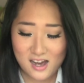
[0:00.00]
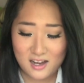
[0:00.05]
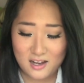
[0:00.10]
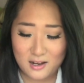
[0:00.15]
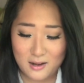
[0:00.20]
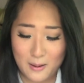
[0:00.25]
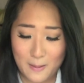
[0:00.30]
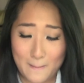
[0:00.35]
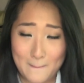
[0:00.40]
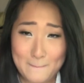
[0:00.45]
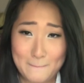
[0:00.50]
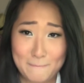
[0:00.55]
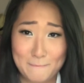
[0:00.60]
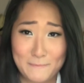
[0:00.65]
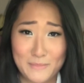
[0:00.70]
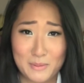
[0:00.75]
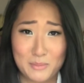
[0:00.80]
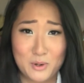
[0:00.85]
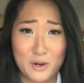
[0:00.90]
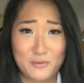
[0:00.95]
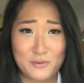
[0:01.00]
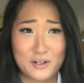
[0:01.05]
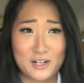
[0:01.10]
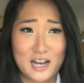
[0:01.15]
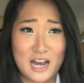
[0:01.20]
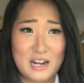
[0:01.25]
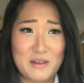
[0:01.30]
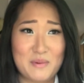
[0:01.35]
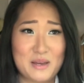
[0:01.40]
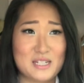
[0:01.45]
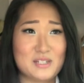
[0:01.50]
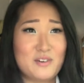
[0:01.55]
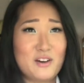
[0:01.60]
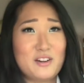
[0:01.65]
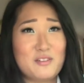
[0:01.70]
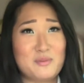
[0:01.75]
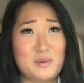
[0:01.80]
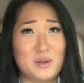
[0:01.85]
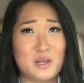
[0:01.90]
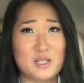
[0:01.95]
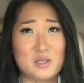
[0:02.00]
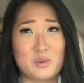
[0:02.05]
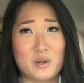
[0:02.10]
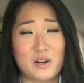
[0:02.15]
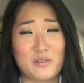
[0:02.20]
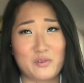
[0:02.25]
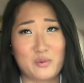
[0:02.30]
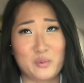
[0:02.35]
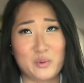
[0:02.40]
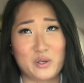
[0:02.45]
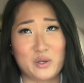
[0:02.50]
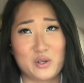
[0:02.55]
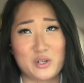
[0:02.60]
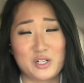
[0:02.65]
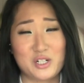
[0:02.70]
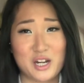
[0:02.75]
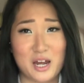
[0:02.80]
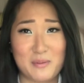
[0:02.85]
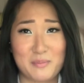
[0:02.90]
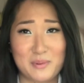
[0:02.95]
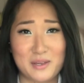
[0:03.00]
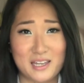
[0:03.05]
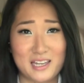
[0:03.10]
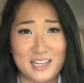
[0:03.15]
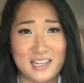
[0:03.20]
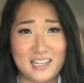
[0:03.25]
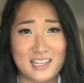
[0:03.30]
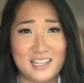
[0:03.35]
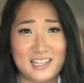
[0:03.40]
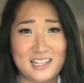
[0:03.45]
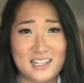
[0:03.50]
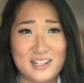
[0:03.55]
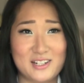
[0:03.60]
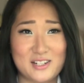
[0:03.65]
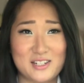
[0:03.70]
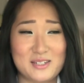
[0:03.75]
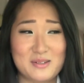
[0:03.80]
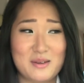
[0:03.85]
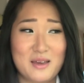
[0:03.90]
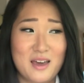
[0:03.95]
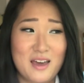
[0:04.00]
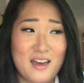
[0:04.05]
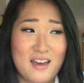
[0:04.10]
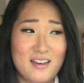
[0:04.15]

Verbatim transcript: Um, my boyfriend kind of makes fun of me because whenever we go shopping, he just